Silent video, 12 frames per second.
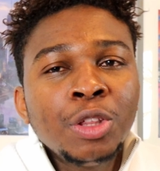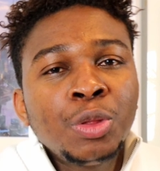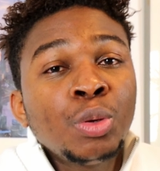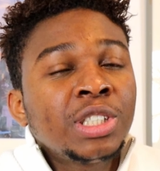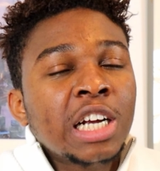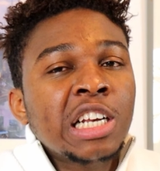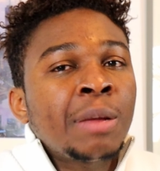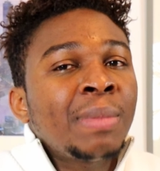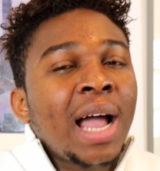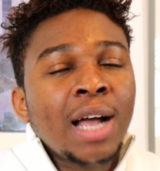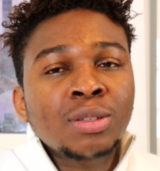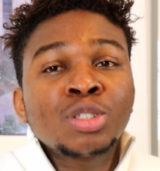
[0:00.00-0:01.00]
to check them
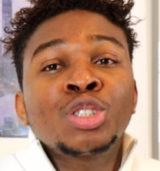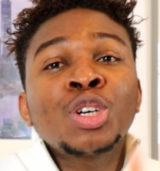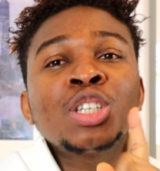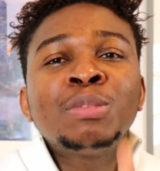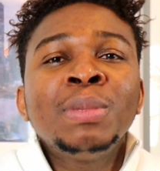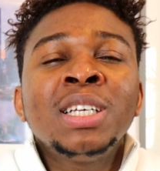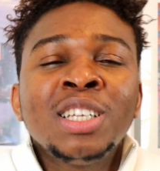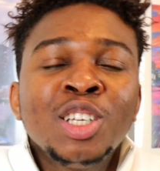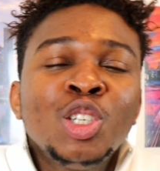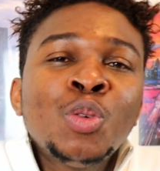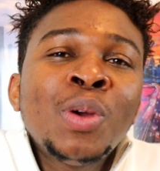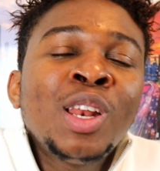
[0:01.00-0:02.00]
out. Trust me,
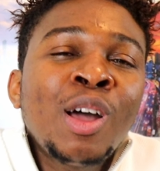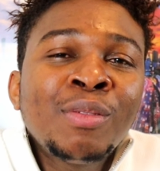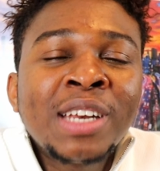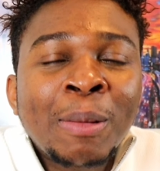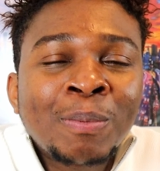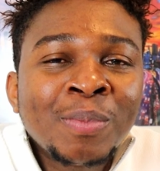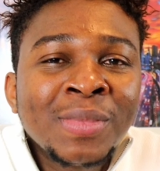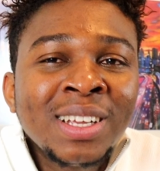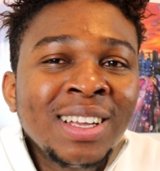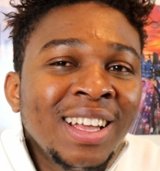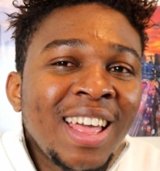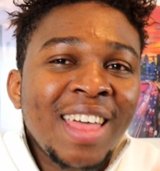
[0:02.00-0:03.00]
you will love them.
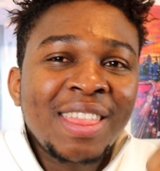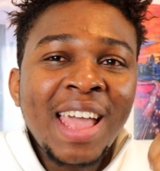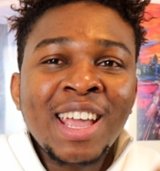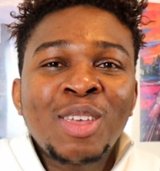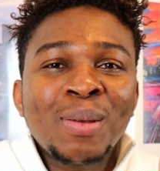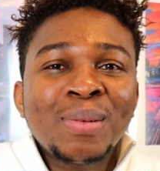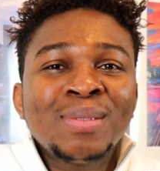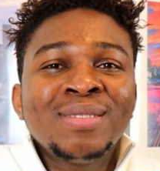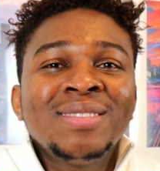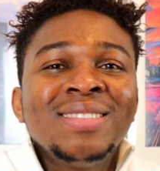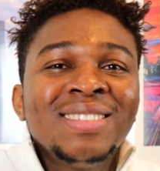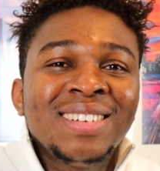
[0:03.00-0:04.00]
Thank you.
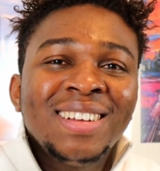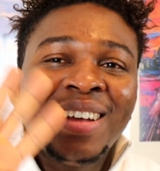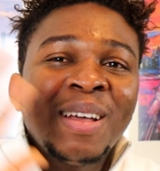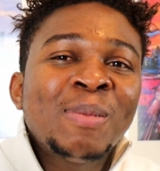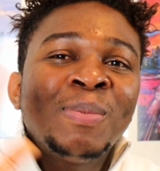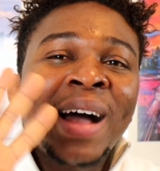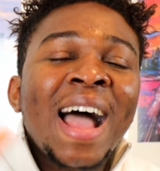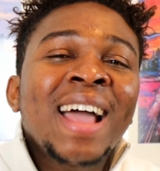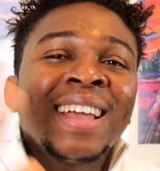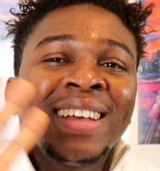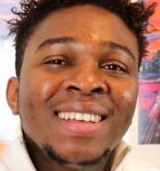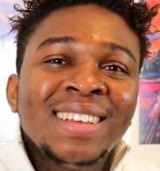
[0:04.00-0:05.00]

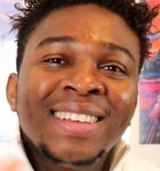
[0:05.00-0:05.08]
Bye.